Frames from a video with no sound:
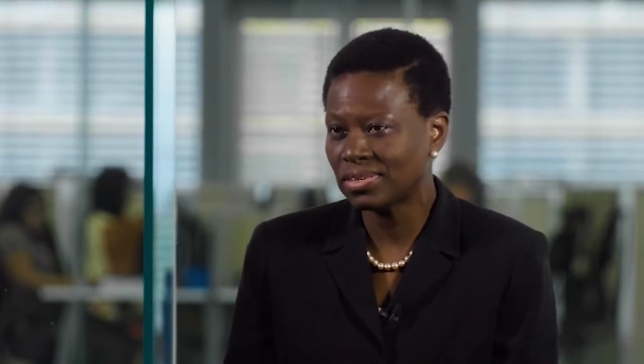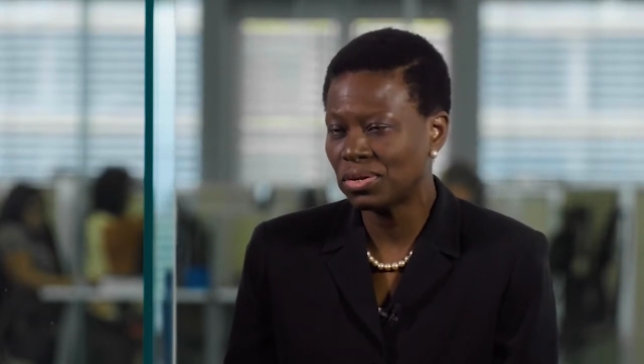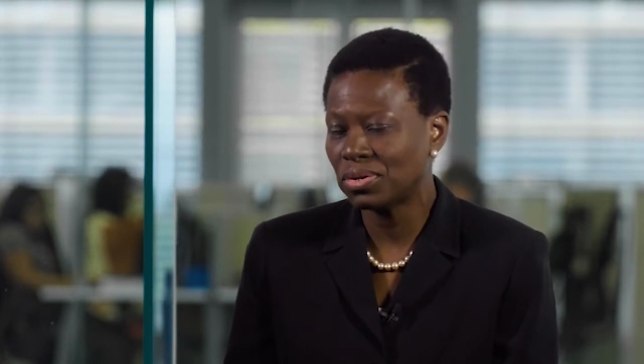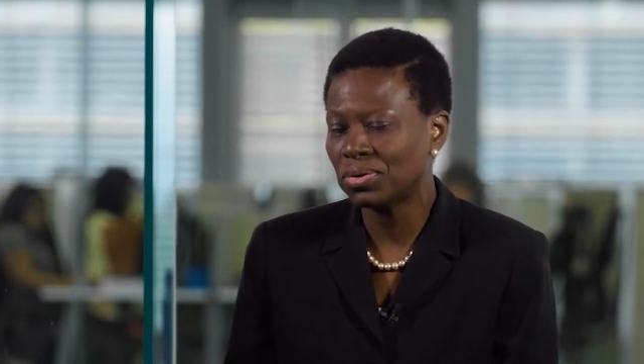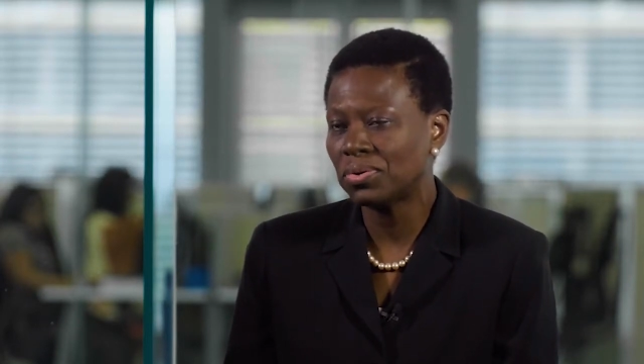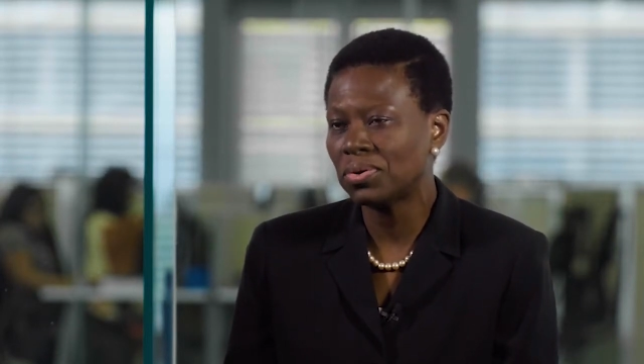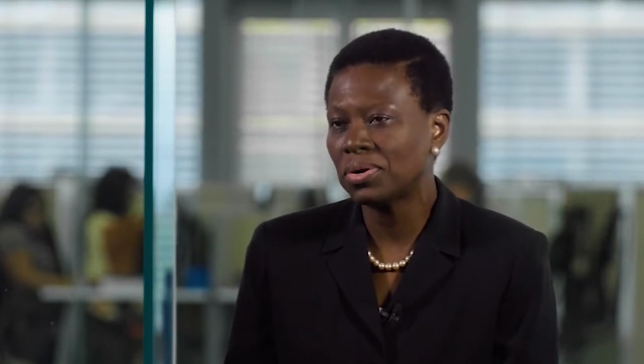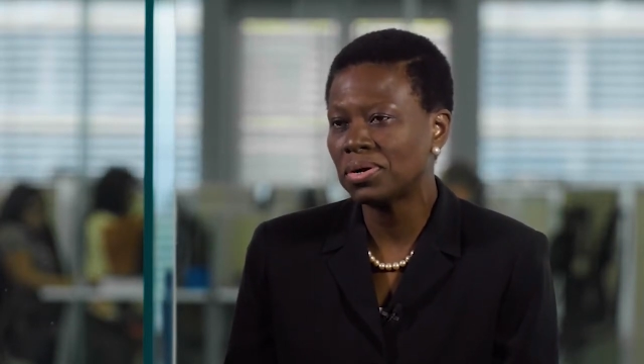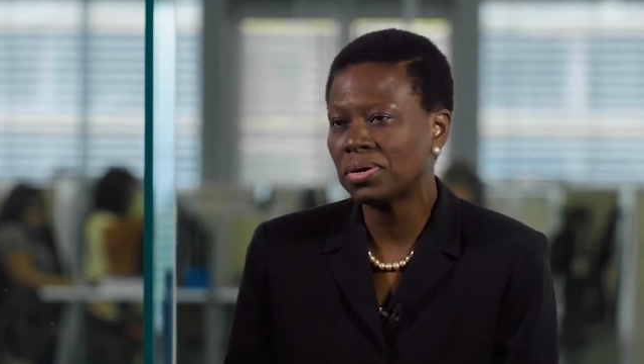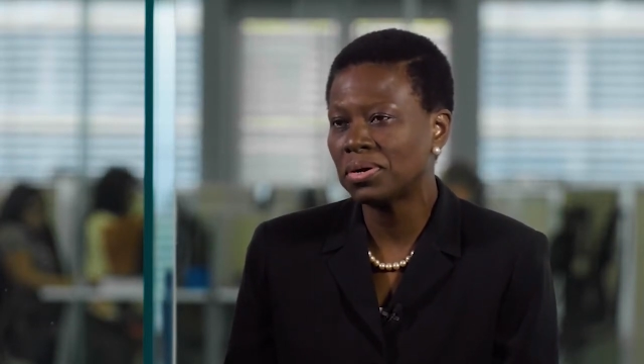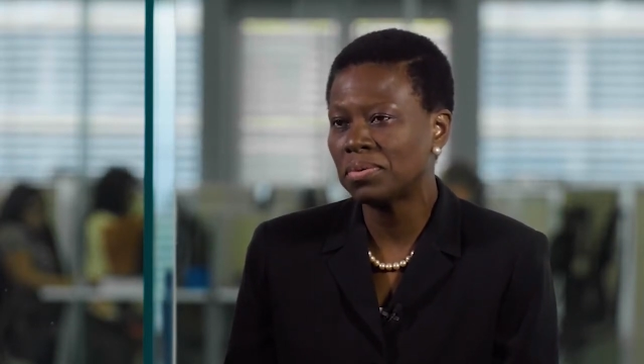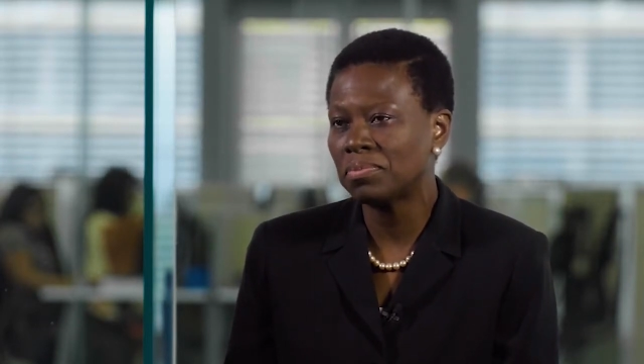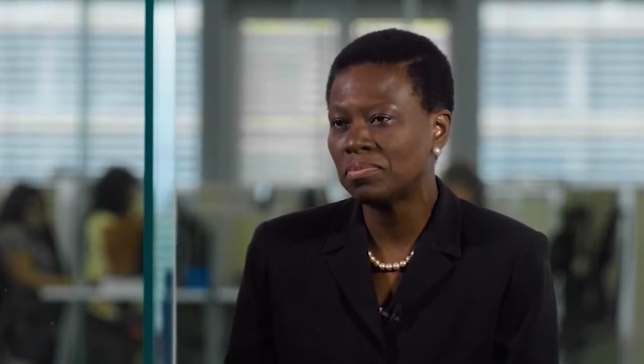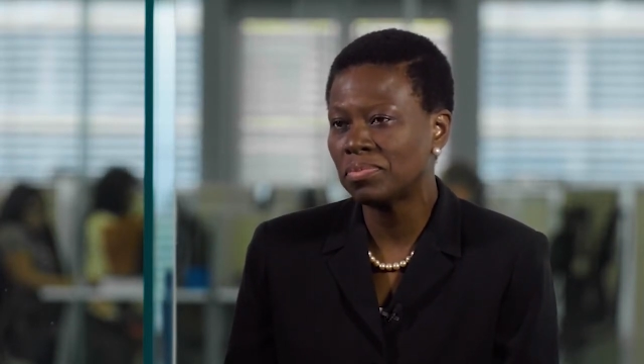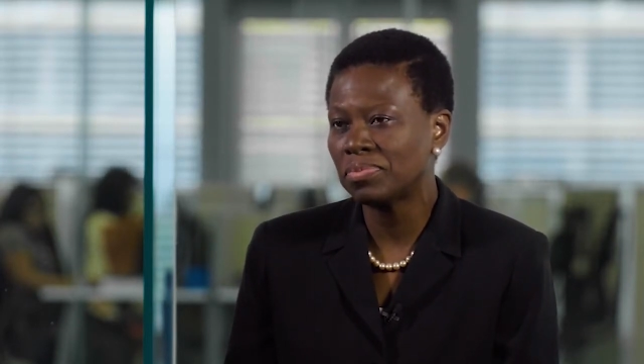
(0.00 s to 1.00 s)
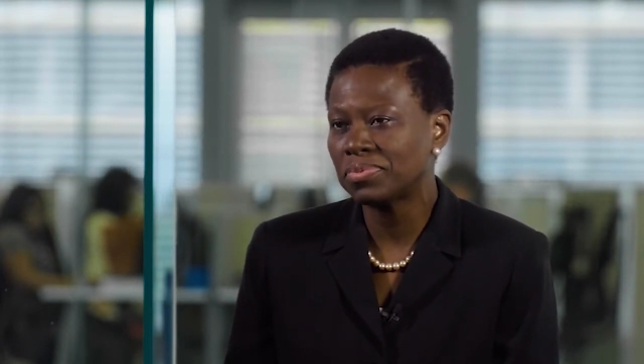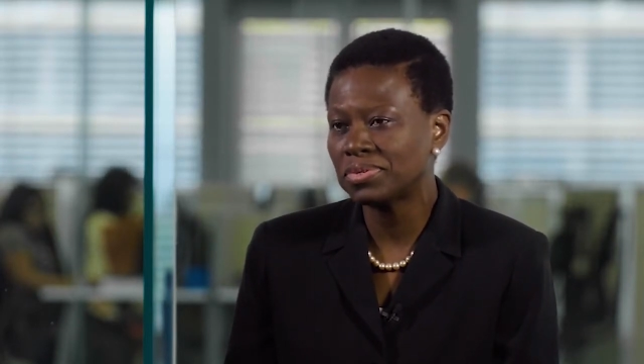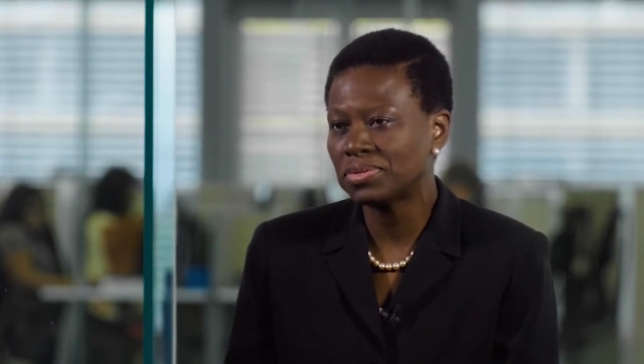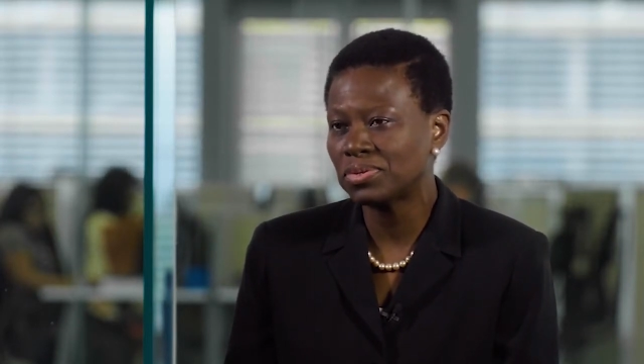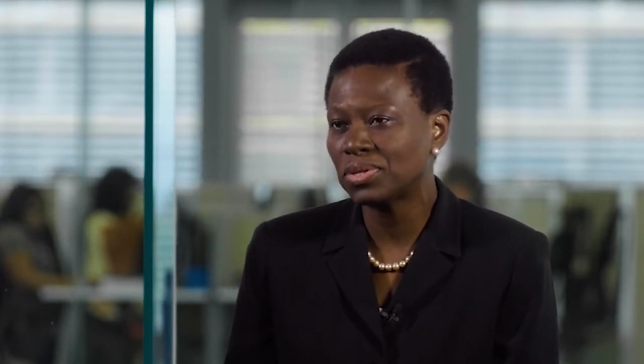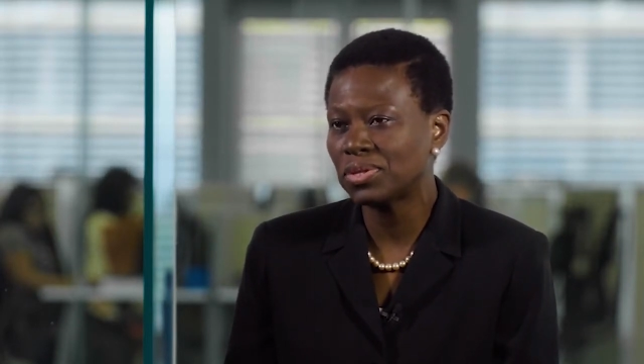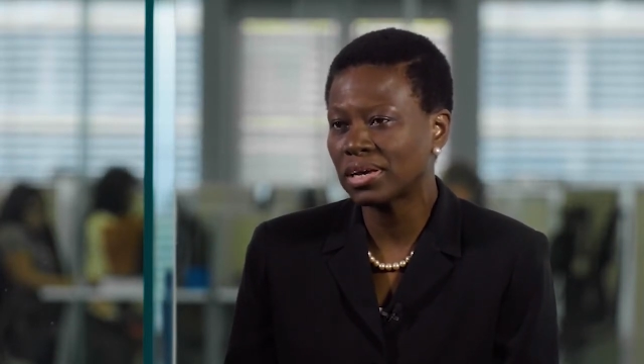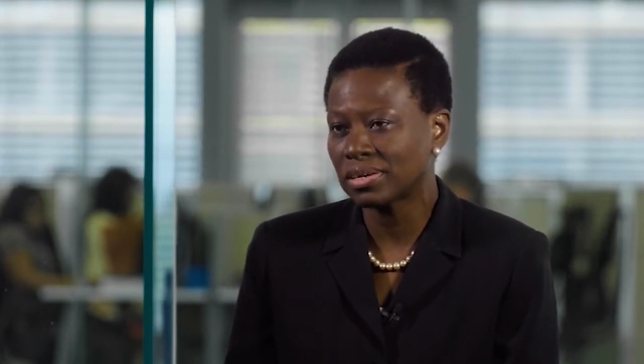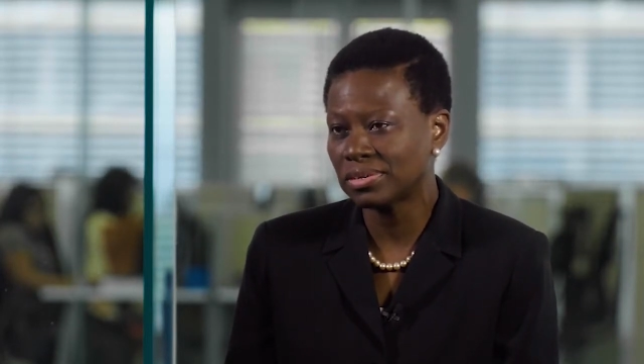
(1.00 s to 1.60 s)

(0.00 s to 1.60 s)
you know, um, to their